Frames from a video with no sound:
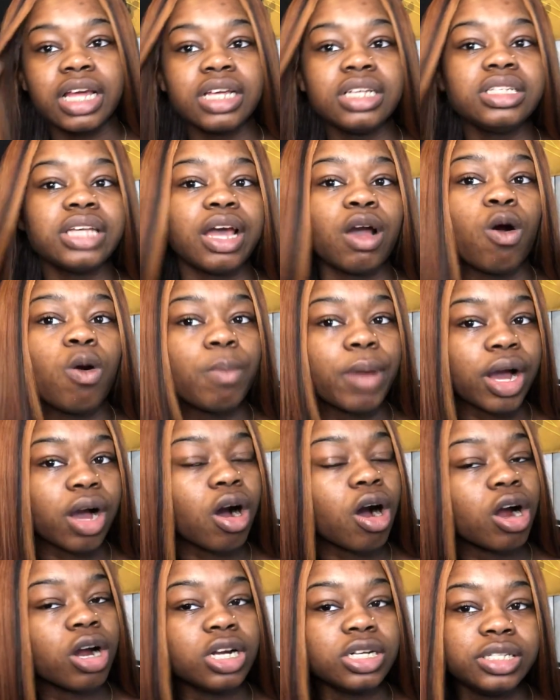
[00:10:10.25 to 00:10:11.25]
He's like, oh, my
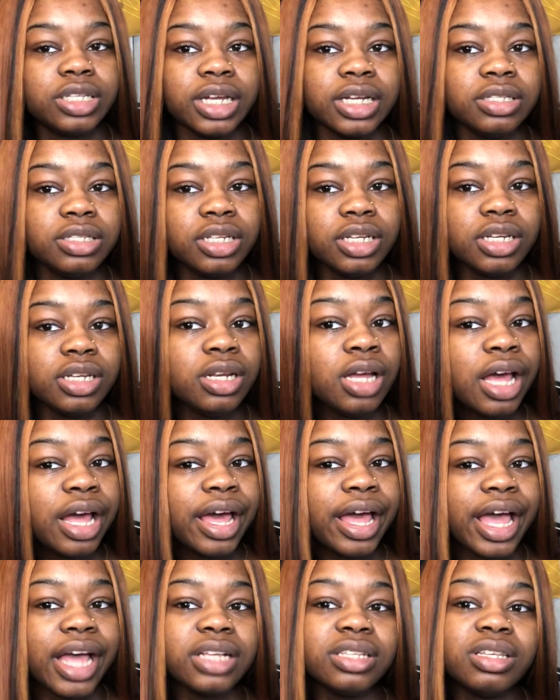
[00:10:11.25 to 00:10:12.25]
car is dented
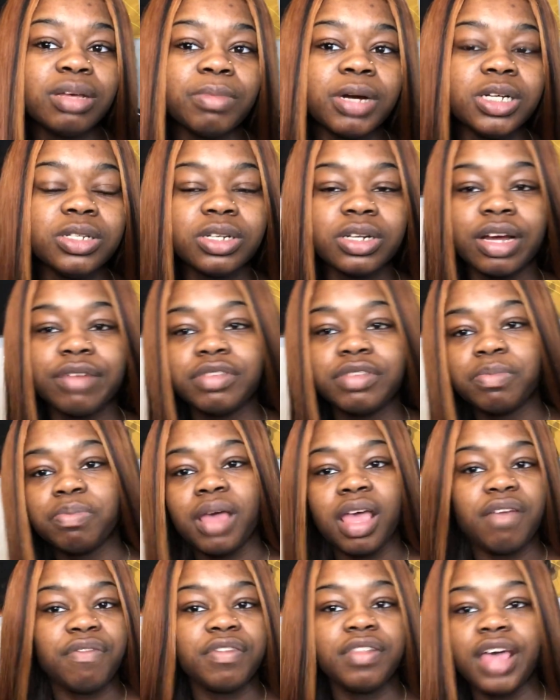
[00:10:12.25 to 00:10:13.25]
and somebody's gonna have to
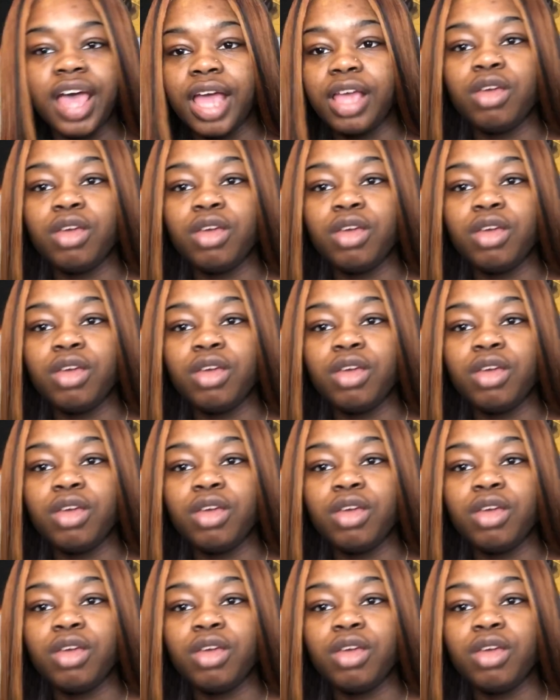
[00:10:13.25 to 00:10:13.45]
pay for that.